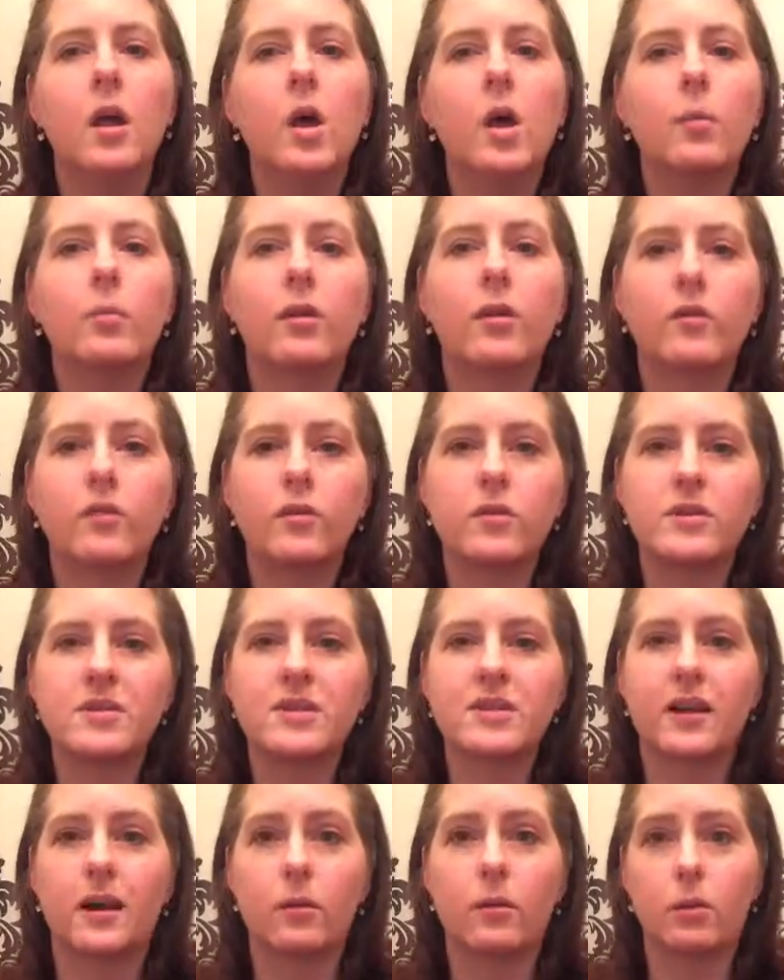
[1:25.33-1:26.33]
but I thought
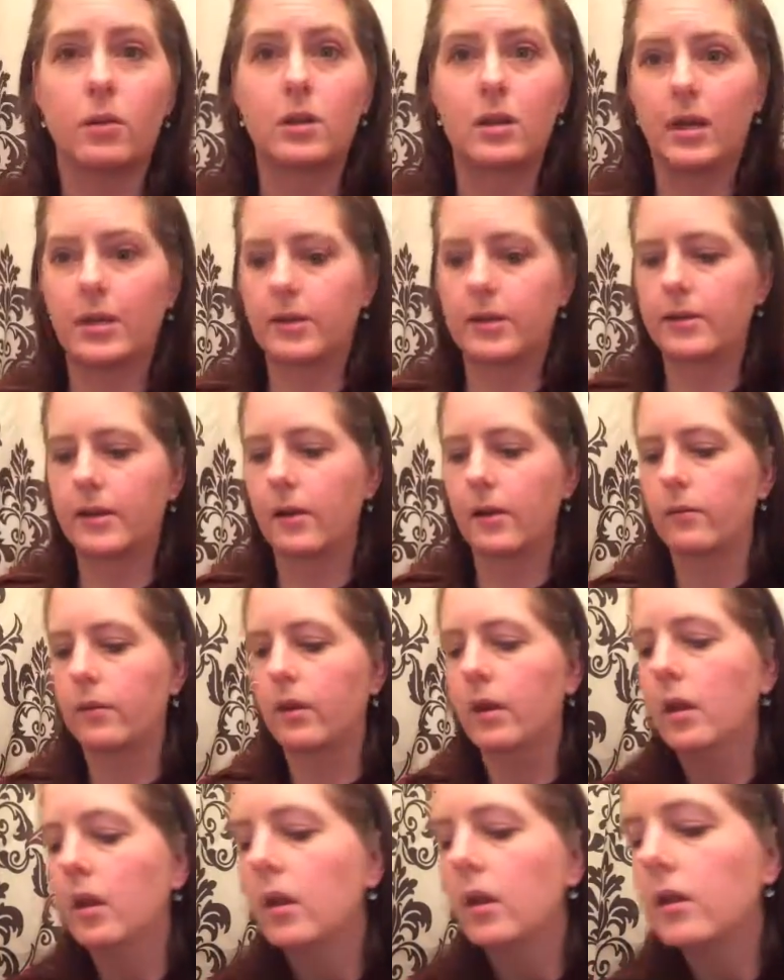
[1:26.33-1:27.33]
today we'll let it down.
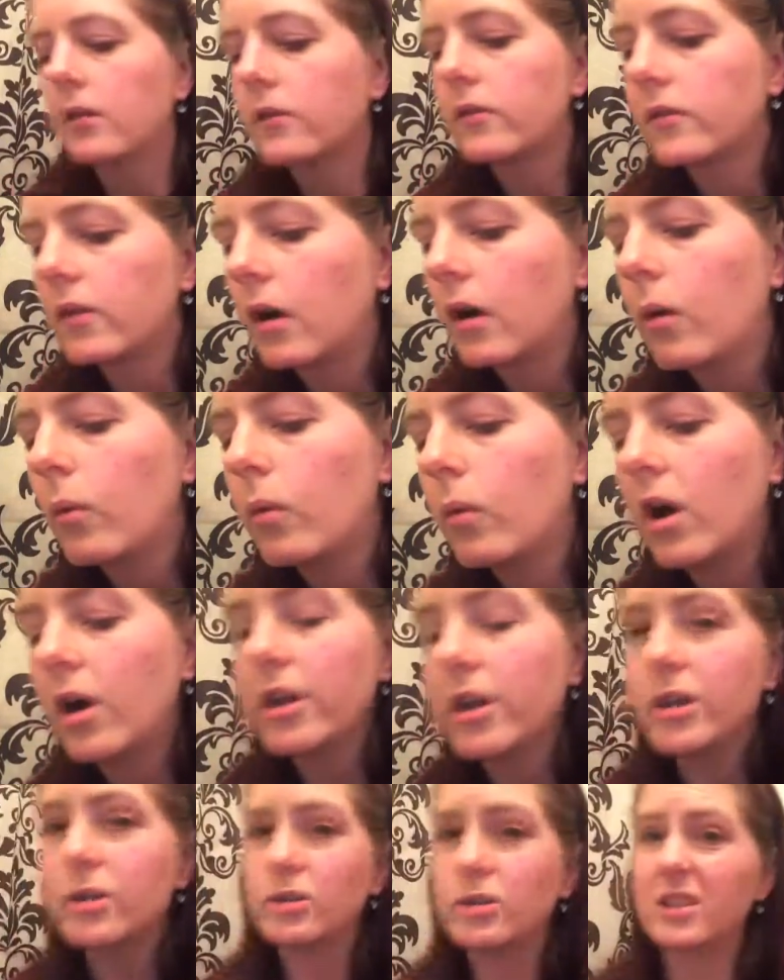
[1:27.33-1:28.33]
So what I
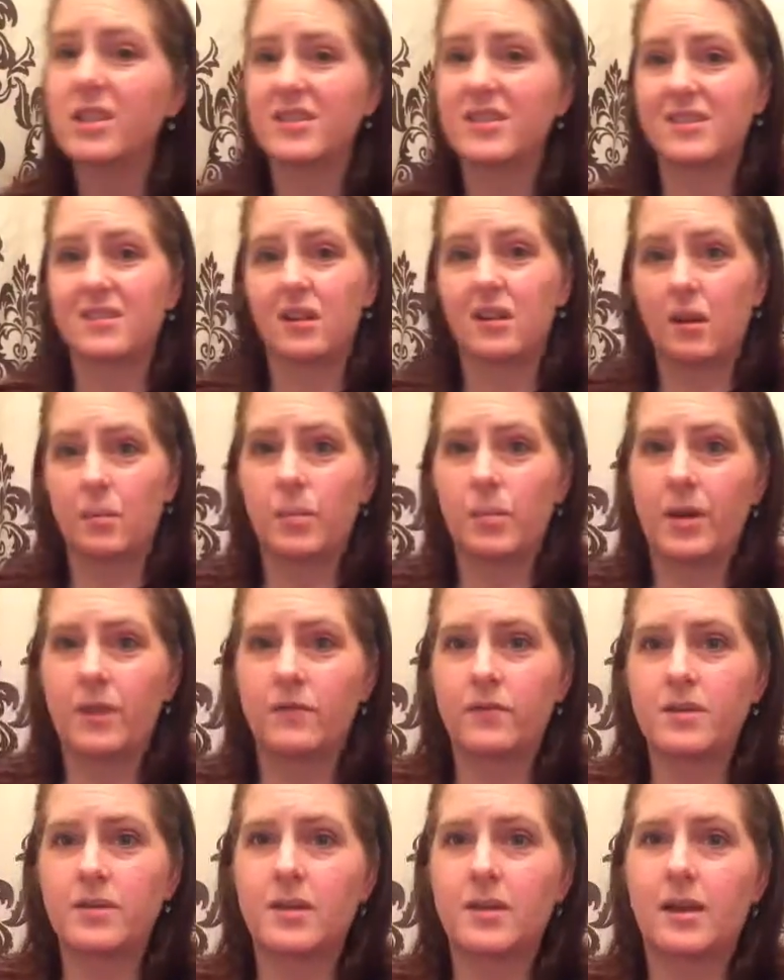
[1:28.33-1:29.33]
usually start my
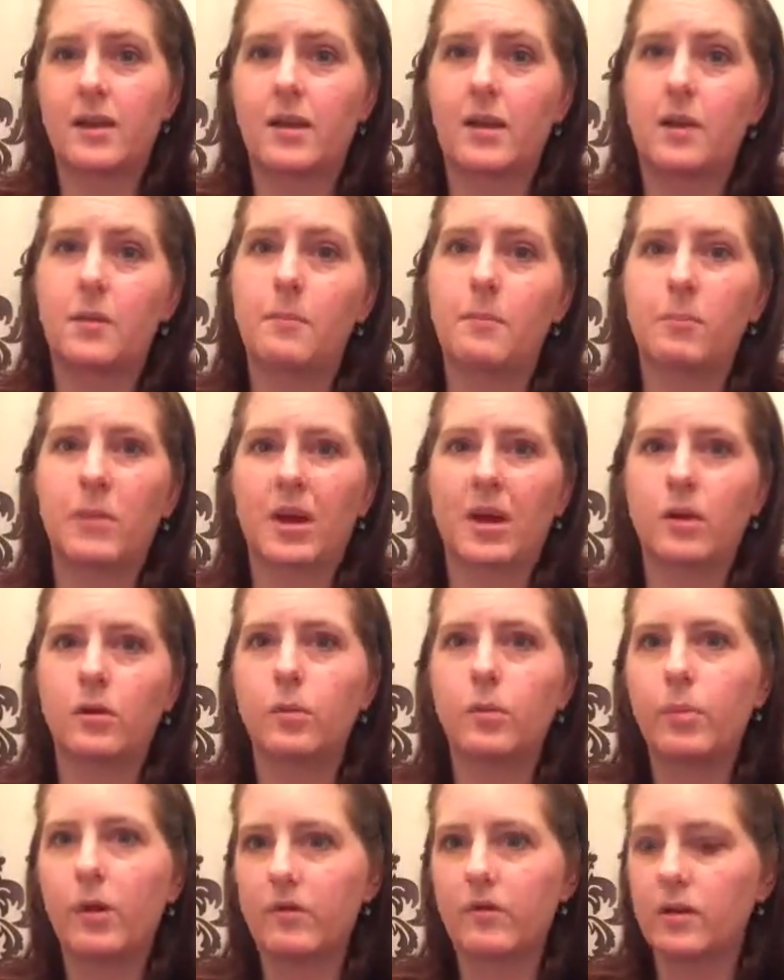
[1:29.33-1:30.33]
everyday
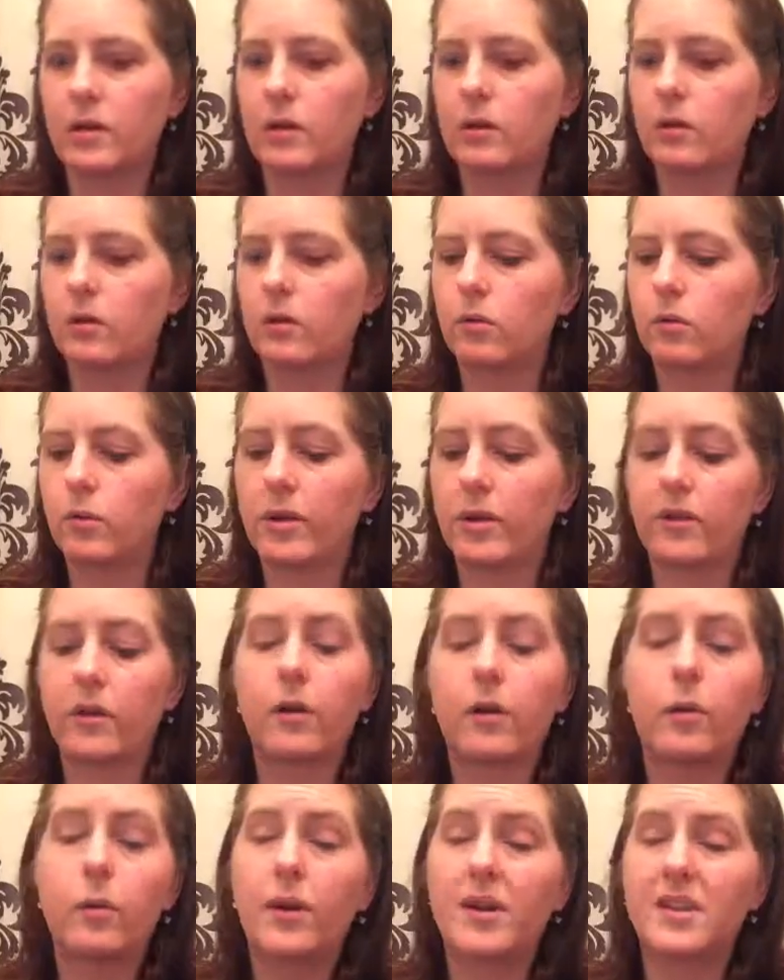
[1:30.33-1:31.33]
makeup obviously look with,
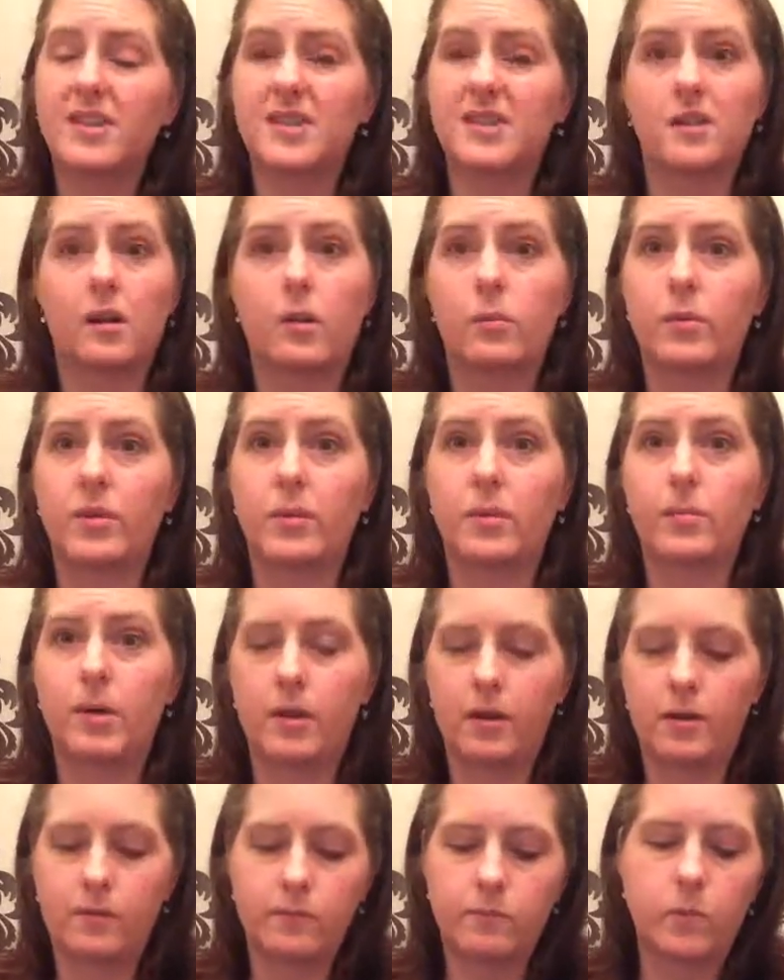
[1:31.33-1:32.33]
I always start with a bit
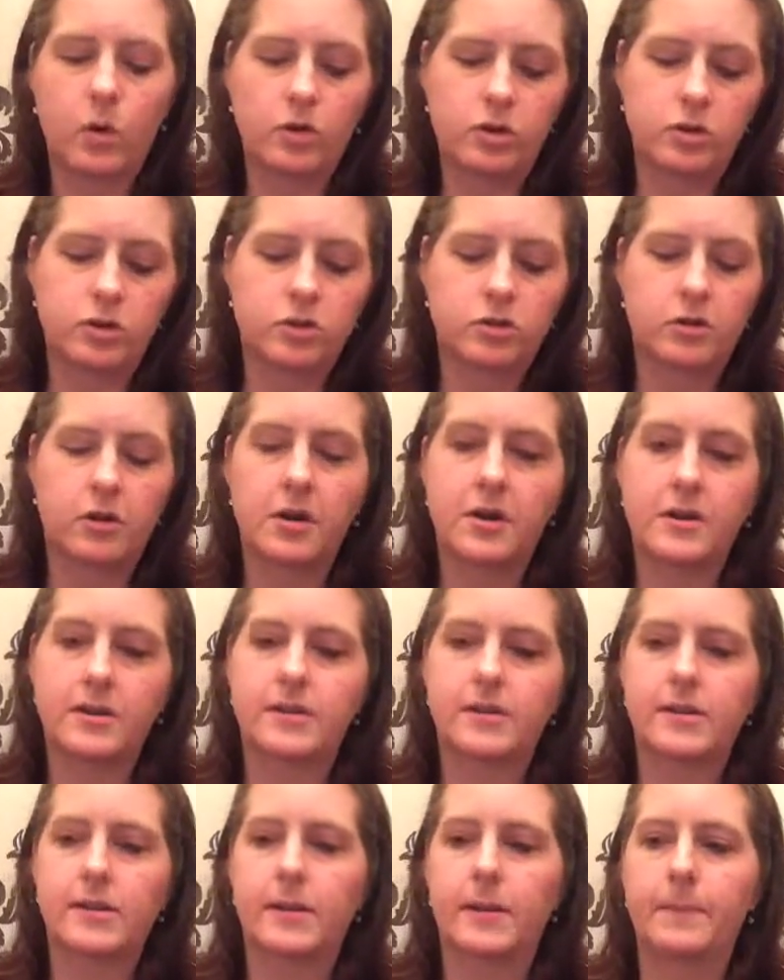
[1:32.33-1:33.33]
of
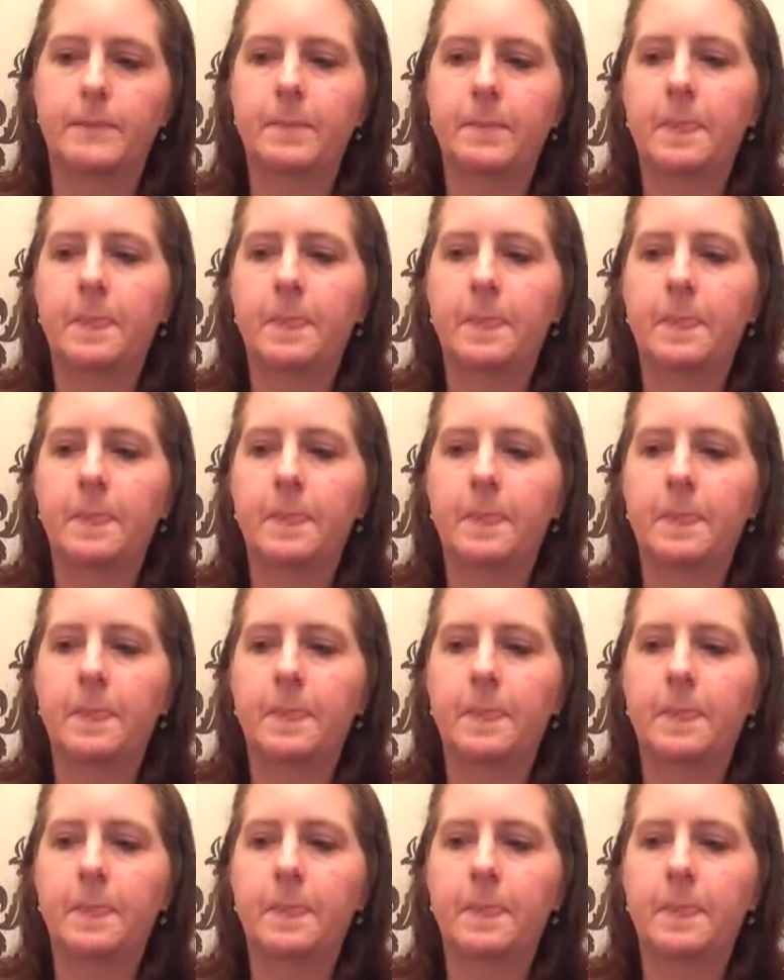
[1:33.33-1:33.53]
moisturiser,